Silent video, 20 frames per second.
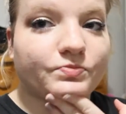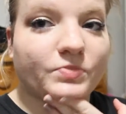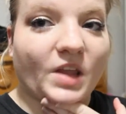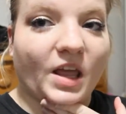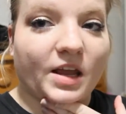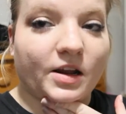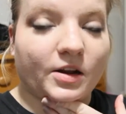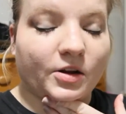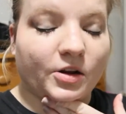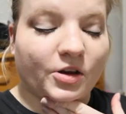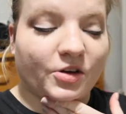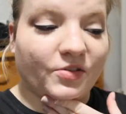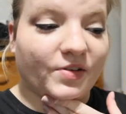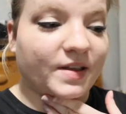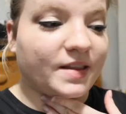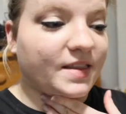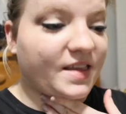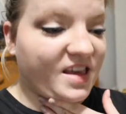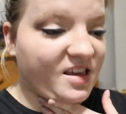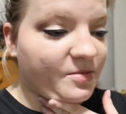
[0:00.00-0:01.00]
I don't know, a
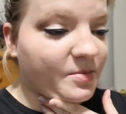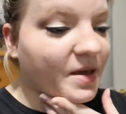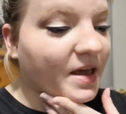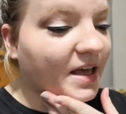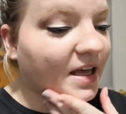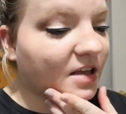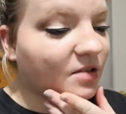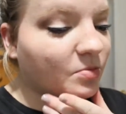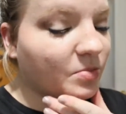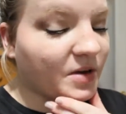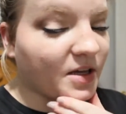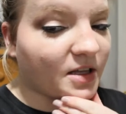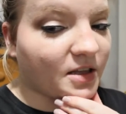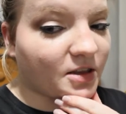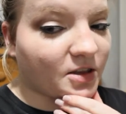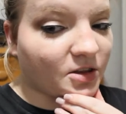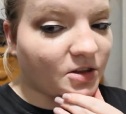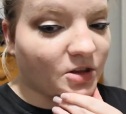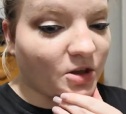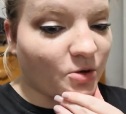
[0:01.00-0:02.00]
day bed, but it's
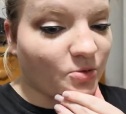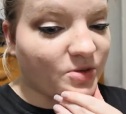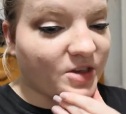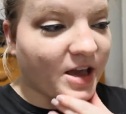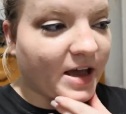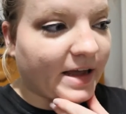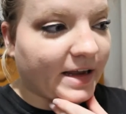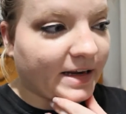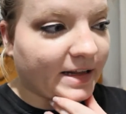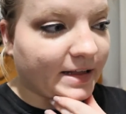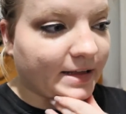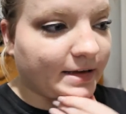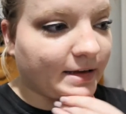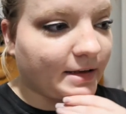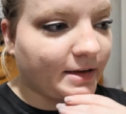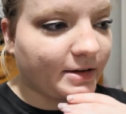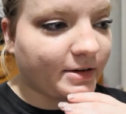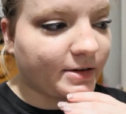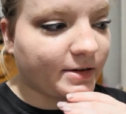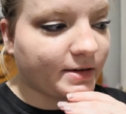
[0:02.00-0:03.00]
so tiny in
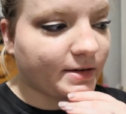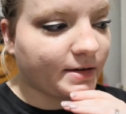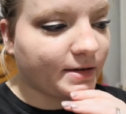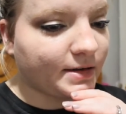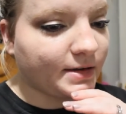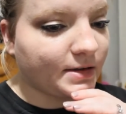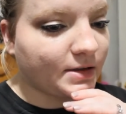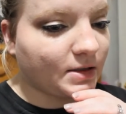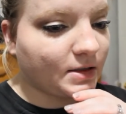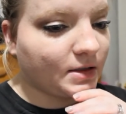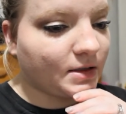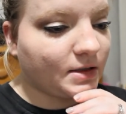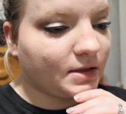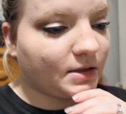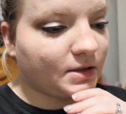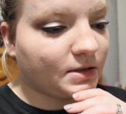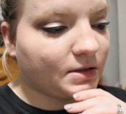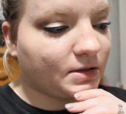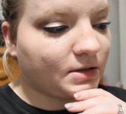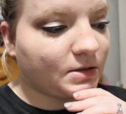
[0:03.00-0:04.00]
here.
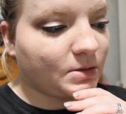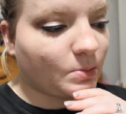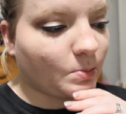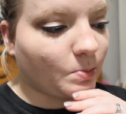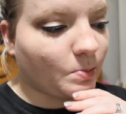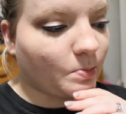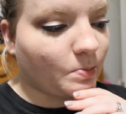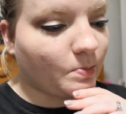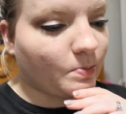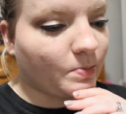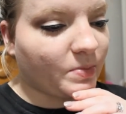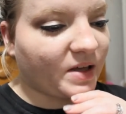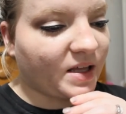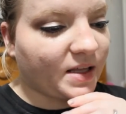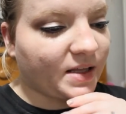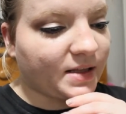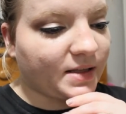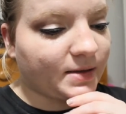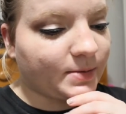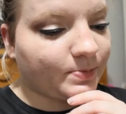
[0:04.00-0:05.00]

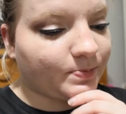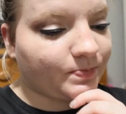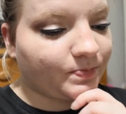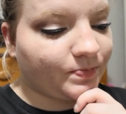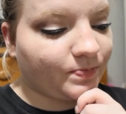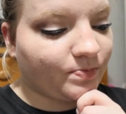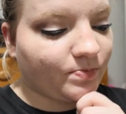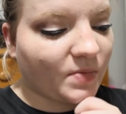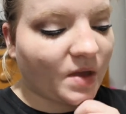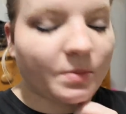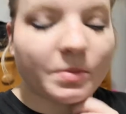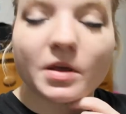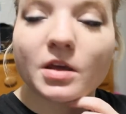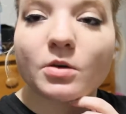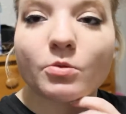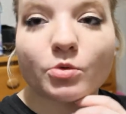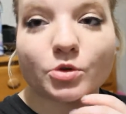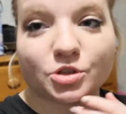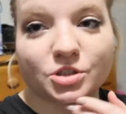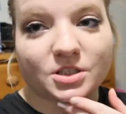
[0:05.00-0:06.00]
But maybe
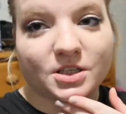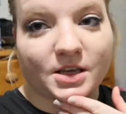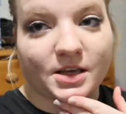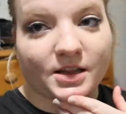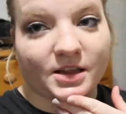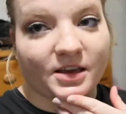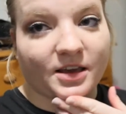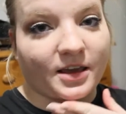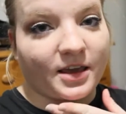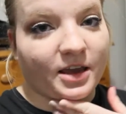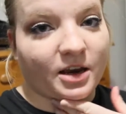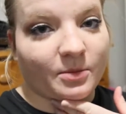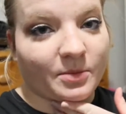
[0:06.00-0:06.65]
we'll just get like an air